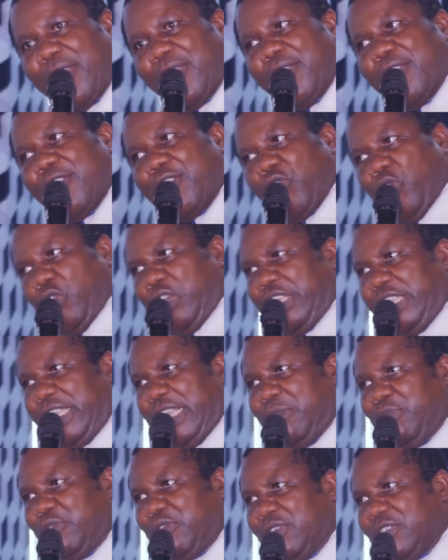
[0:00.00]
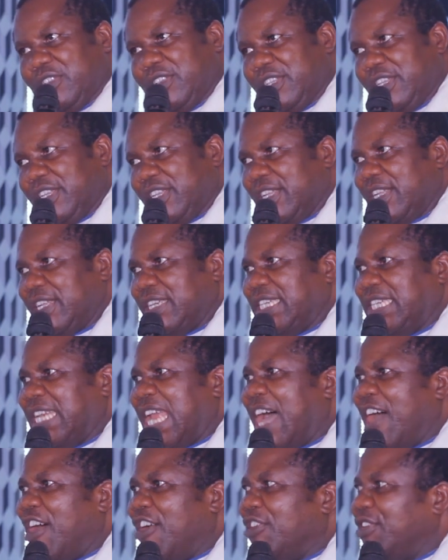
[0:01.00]
to the table.
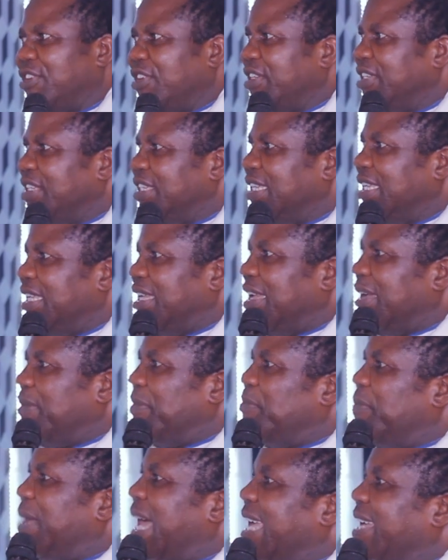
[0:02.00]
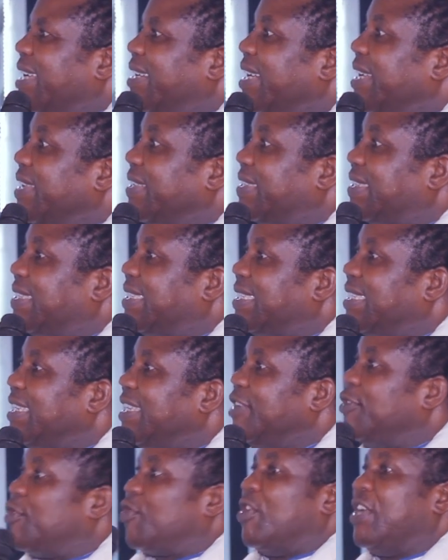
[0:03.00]
Now, by grace, he
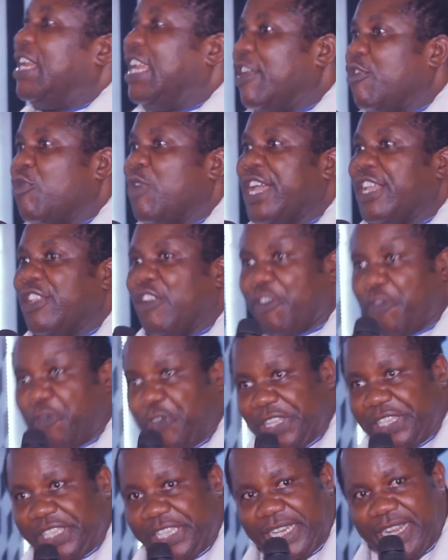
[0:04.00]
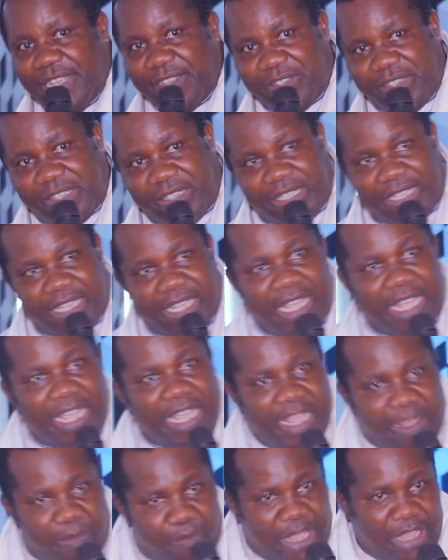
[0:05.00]
rolled away your fitness. He
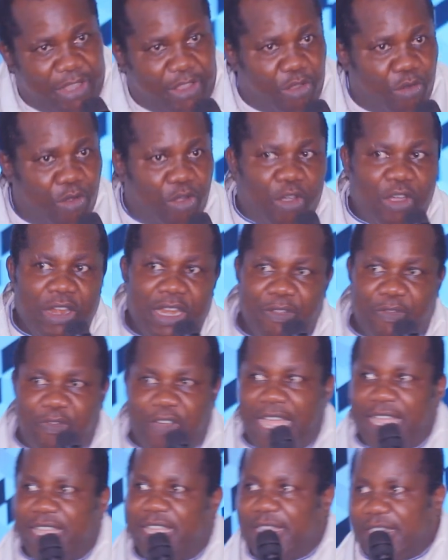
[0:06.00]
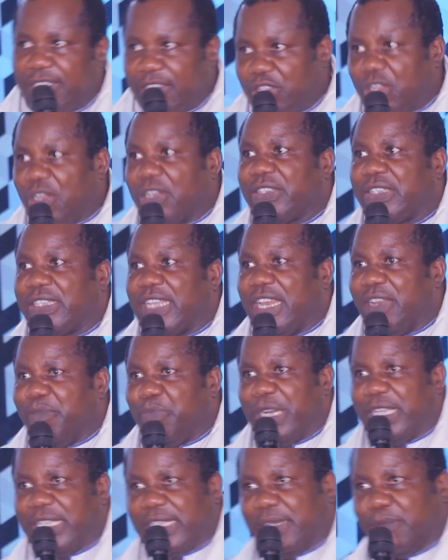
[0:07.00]
make you qualify. Just celebrate
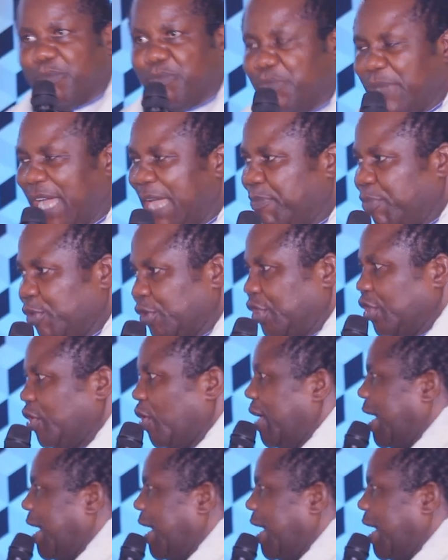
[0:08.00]
him by putting your hand